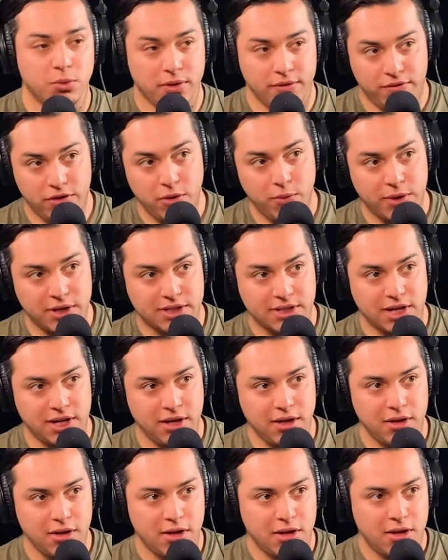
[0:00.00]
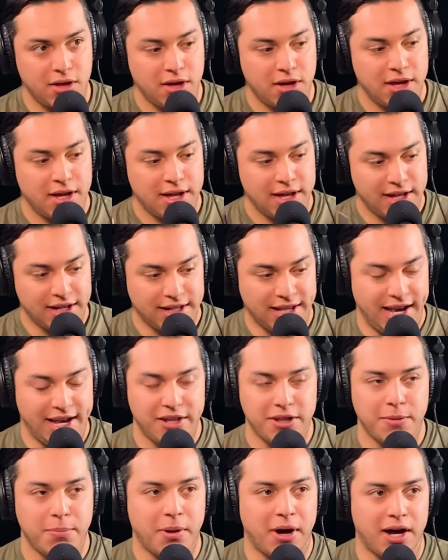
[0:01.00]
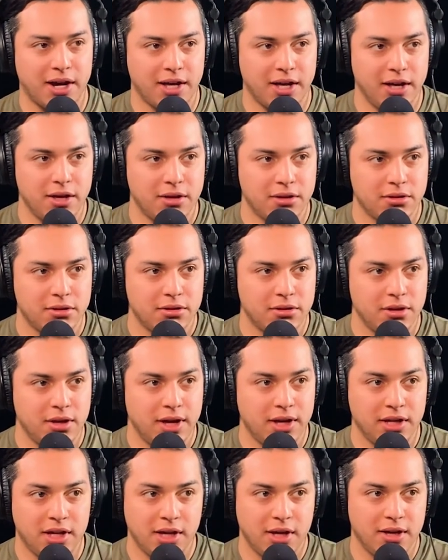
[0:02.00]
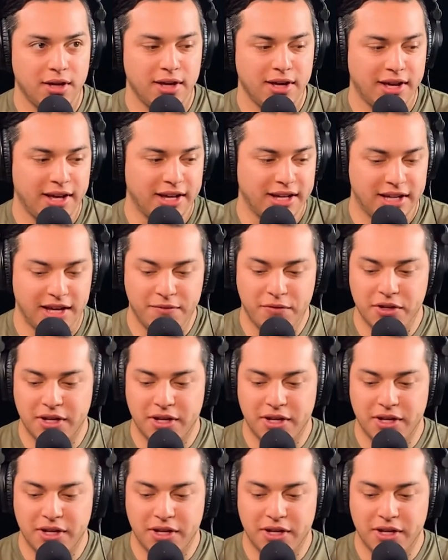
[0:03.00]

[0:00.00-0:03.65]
review whiskey, right? Get in the pocket. Always got to get in the pocket. Give